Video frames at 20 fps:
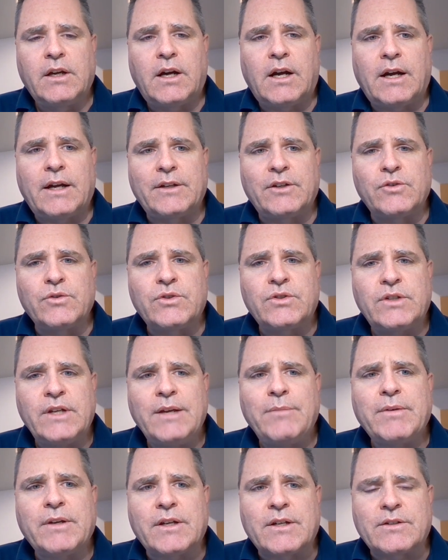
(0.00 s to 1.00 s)
Uh,
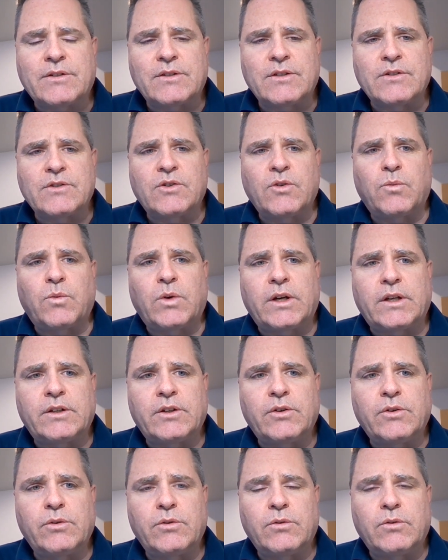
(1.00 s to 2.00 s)
Eusebius is the one
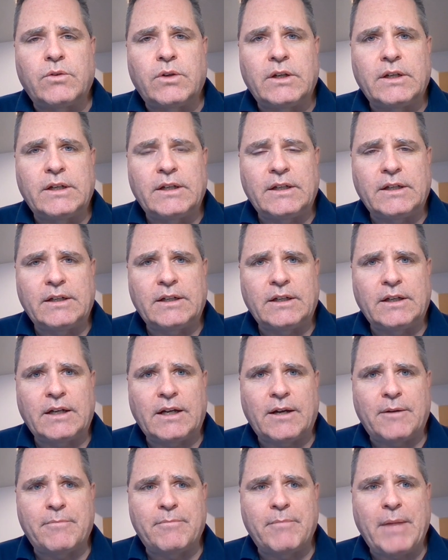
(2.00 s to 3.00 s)
who
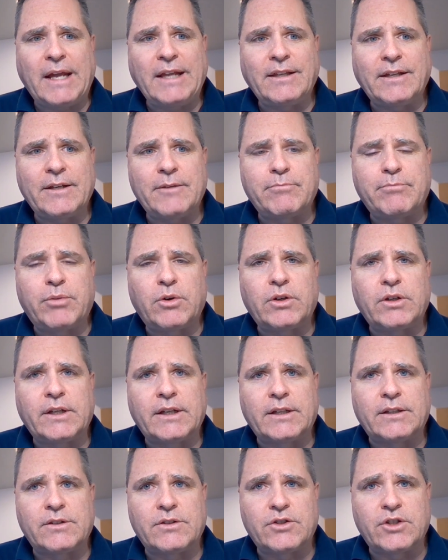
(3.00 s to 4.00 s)
uh, mainly put
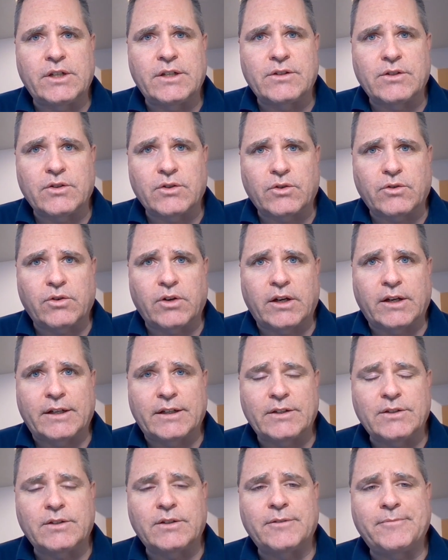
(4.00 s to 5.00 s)
in Jesus
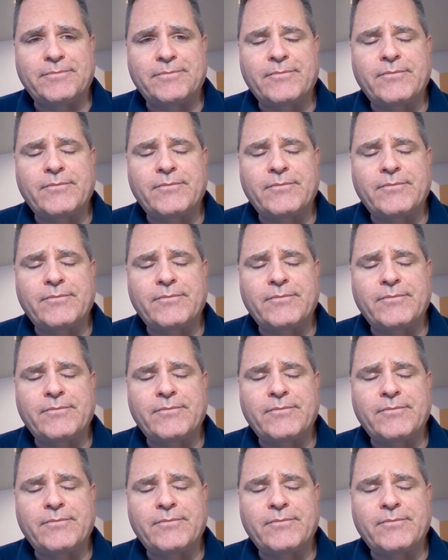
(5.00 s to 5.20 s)
Christ